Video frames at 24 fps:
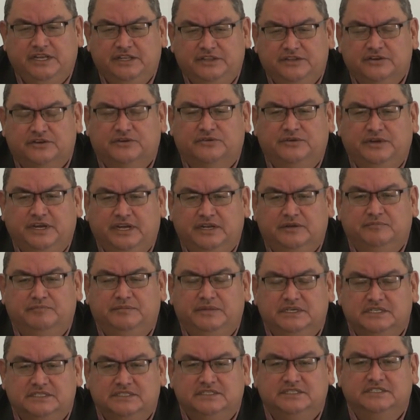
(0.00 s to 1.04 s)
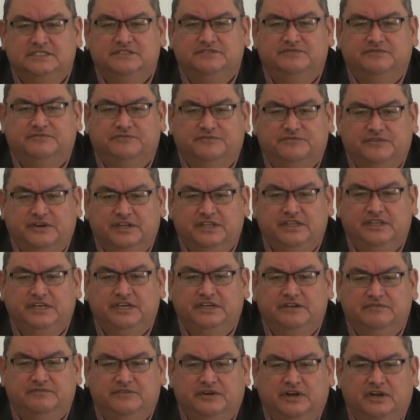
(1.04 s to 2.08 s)
to create a business friendly
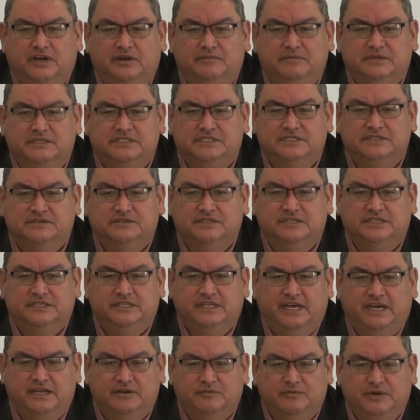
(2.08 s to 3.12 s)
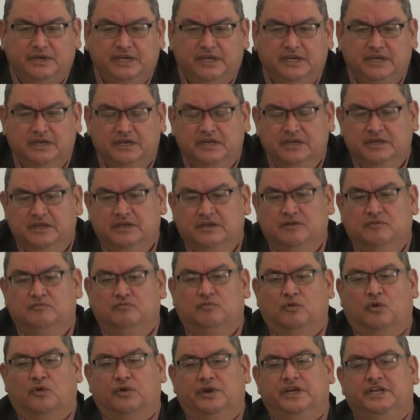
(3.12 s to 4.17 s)
environment, so that way
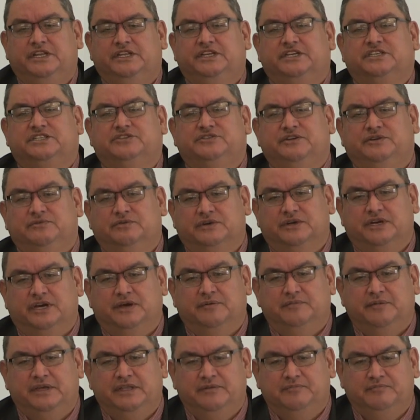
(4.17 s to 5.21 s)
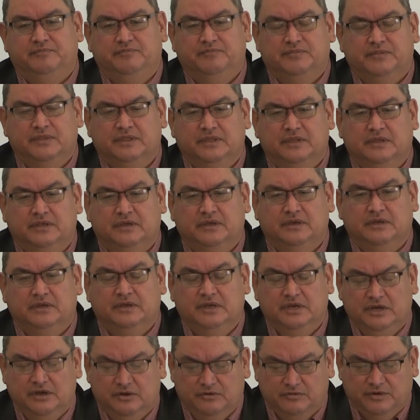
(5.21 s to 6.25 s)
more industry will come in.
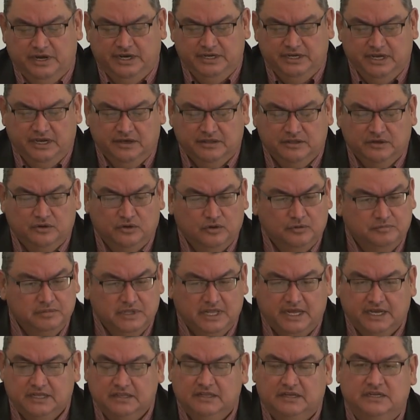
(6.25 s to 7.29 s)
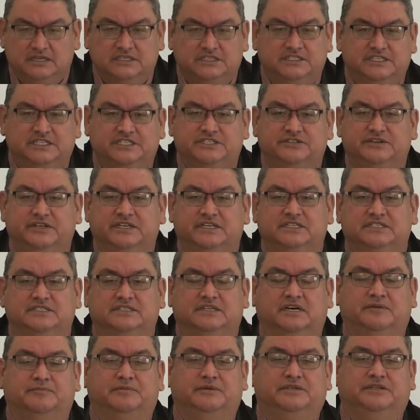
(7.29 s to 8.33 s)
Right now, the whole Black Lodge district is
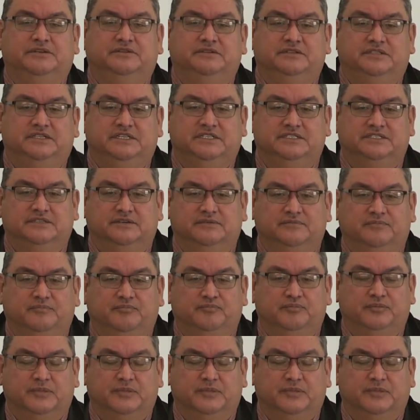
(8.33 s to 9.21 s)
an opportunity zone.